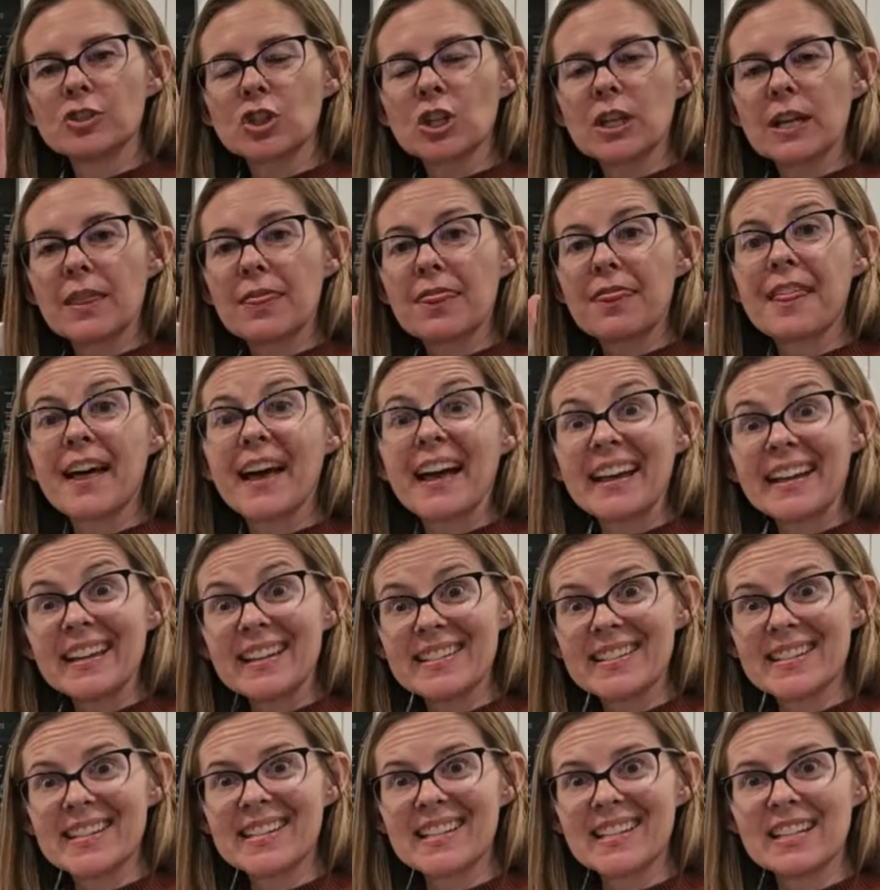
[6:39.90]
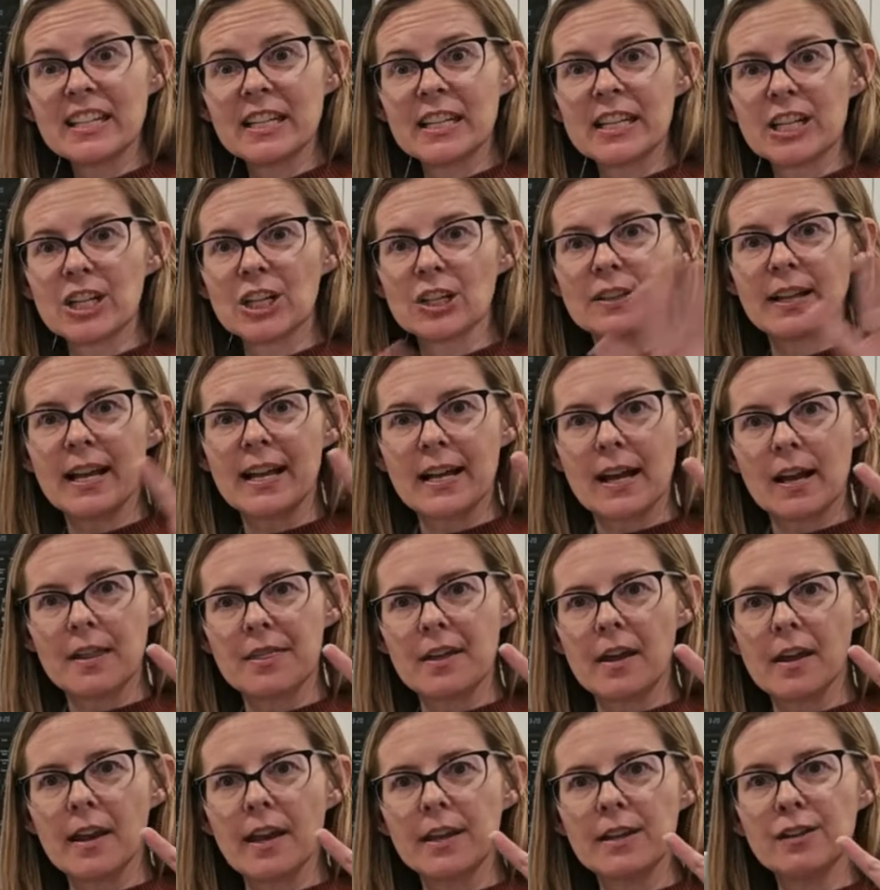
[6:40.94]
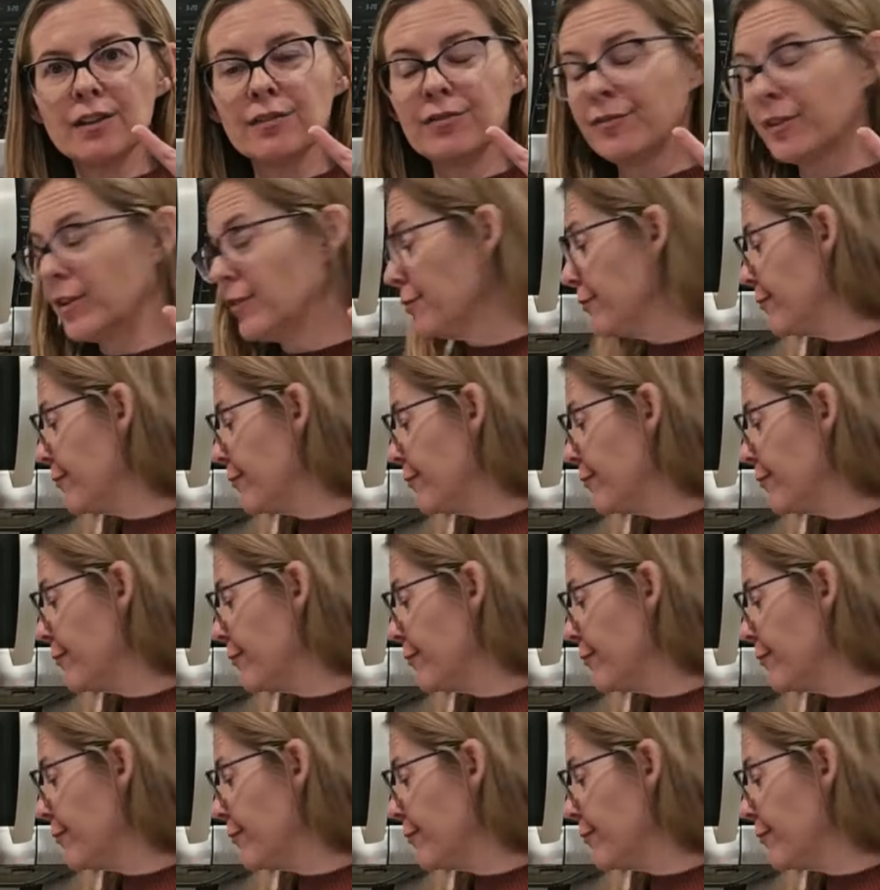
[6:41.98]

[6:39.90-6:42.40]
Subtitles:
chicken thighs is in here like I thought I could fit